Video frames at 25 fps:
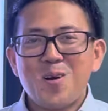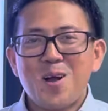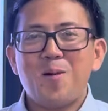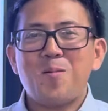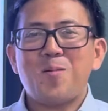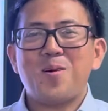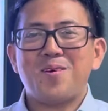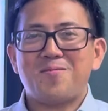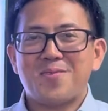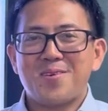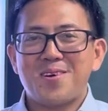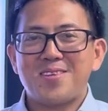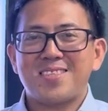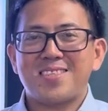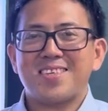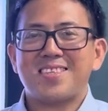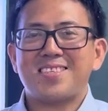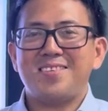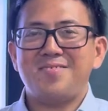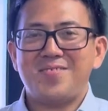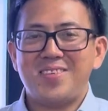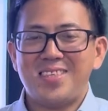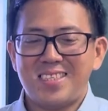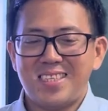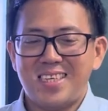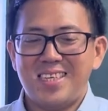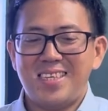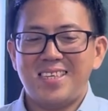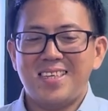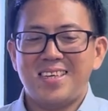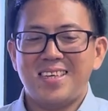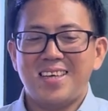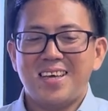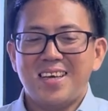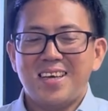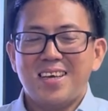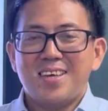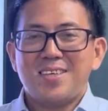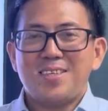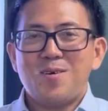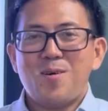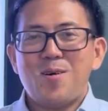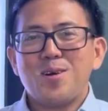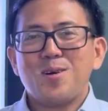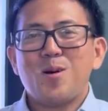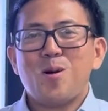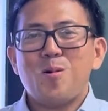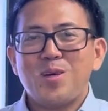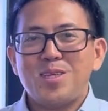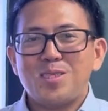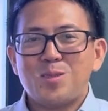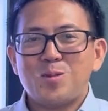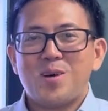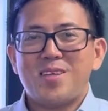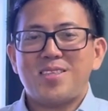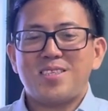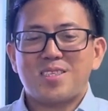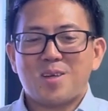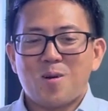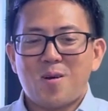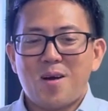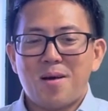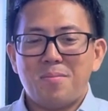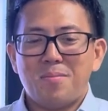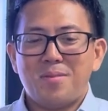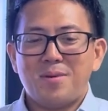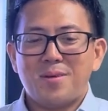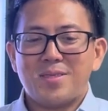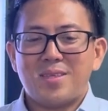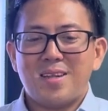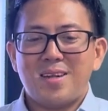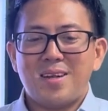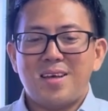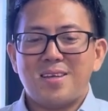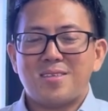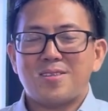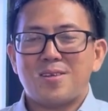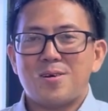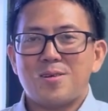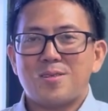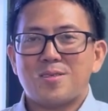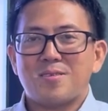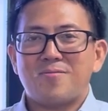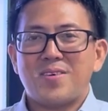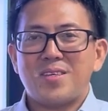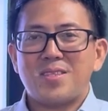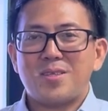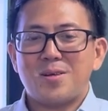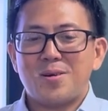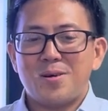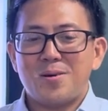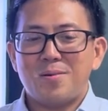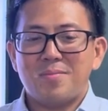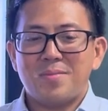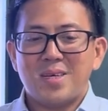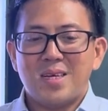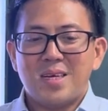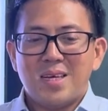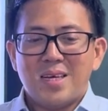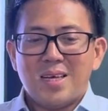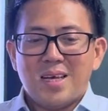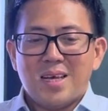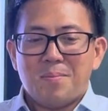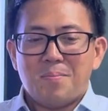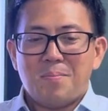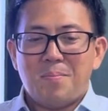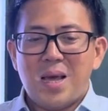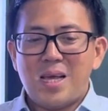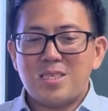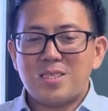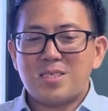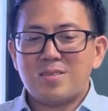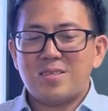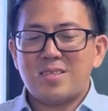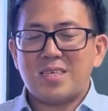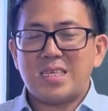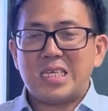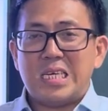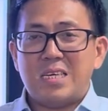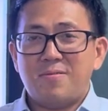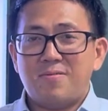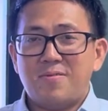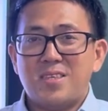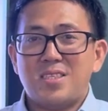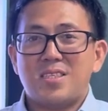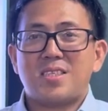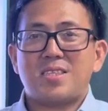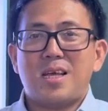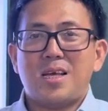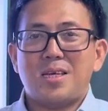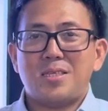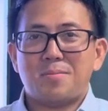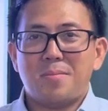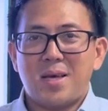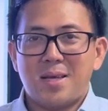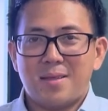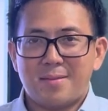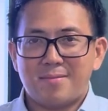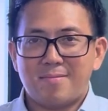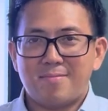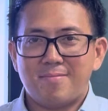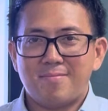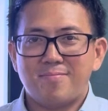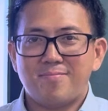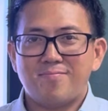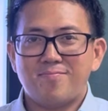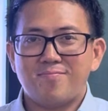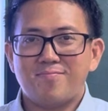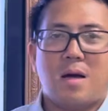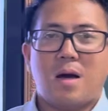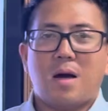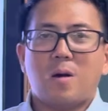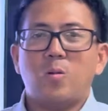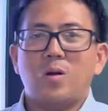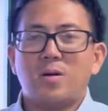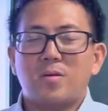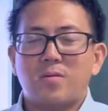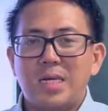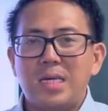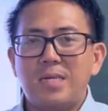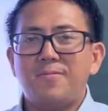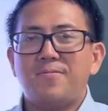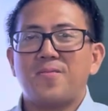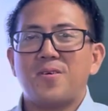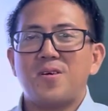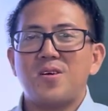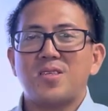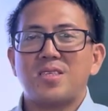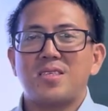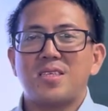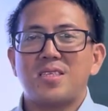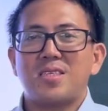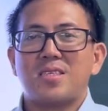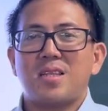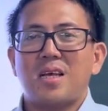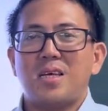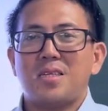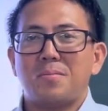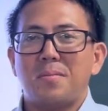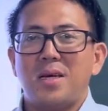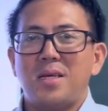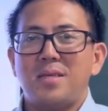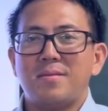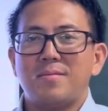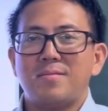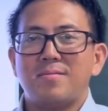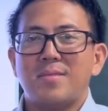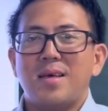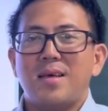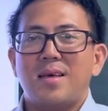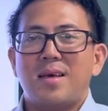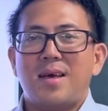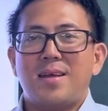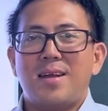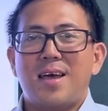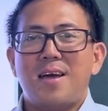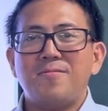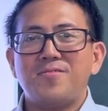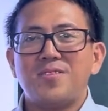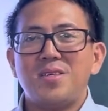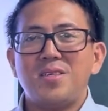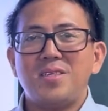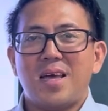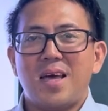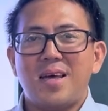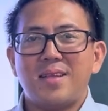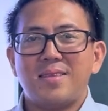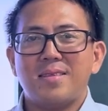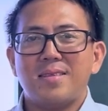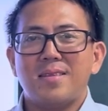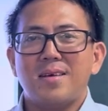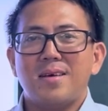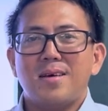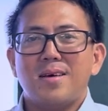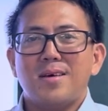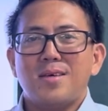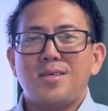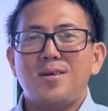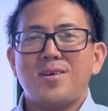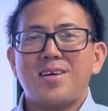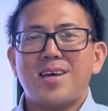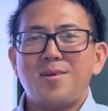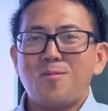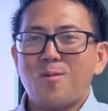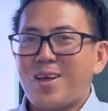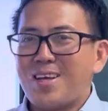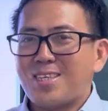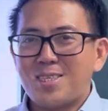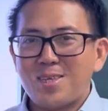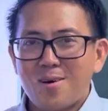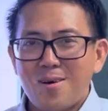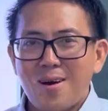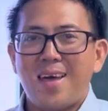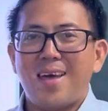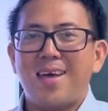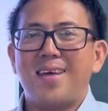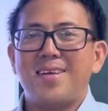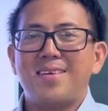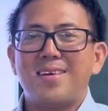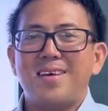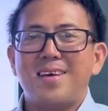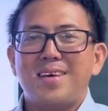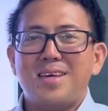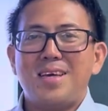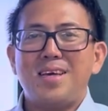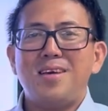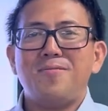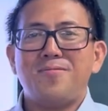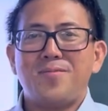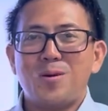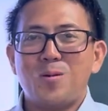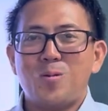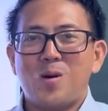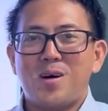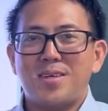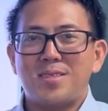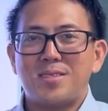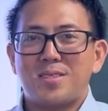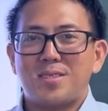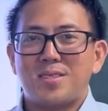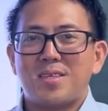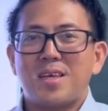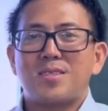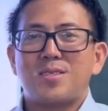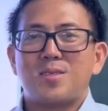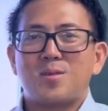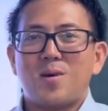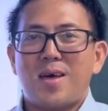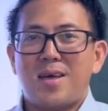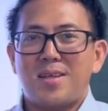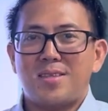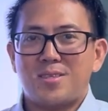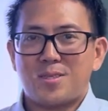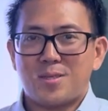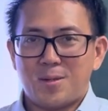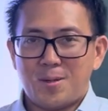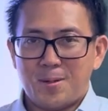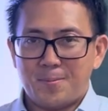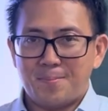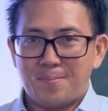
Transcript: our first activity, you are going to unscramble the letters of a term based on the given statement. I will read first the statement, and after that, you can raise your hand if you want to answer.